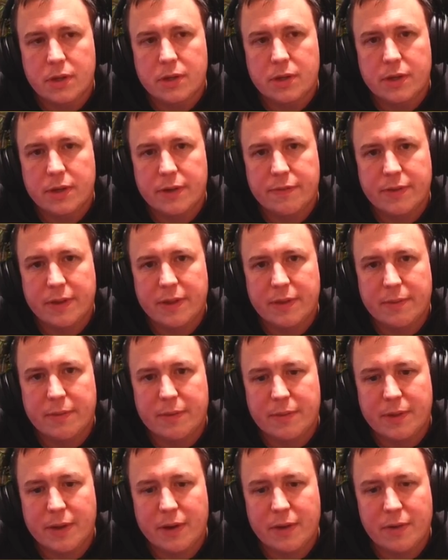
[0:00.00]
If there
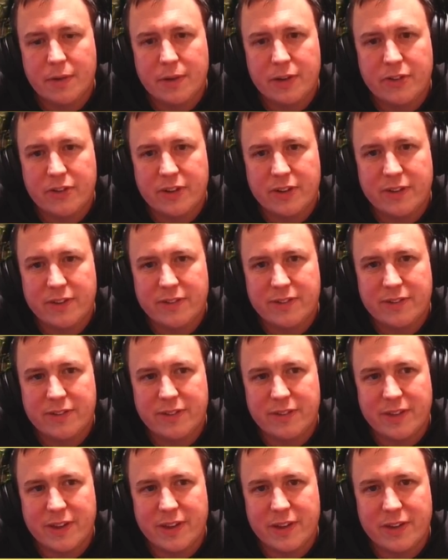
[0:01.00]
are any chances
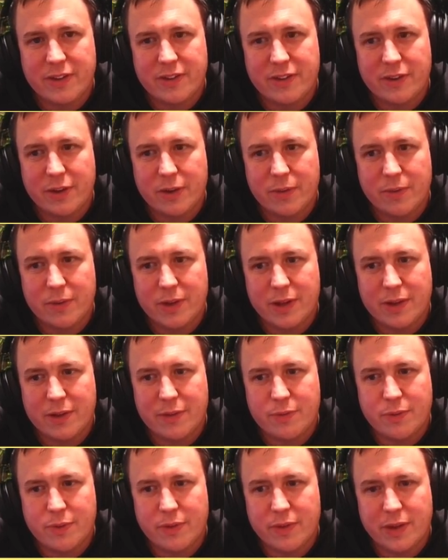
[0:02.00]
that they don't
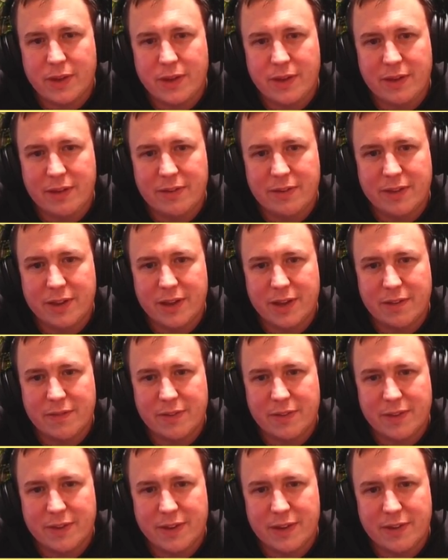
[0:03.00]
have what they need to have
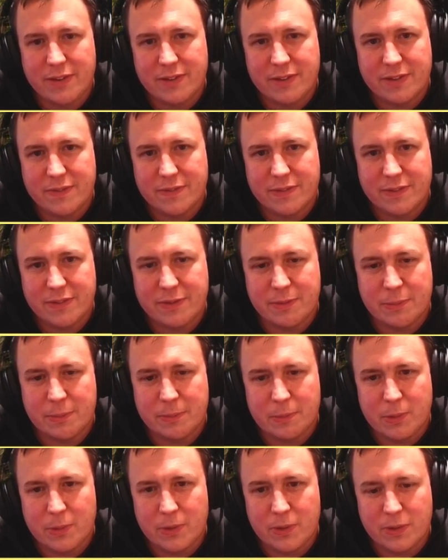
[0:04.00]
and they just have to
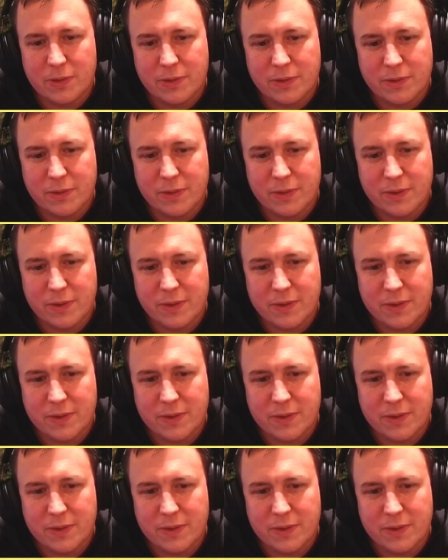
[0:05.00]
smork through.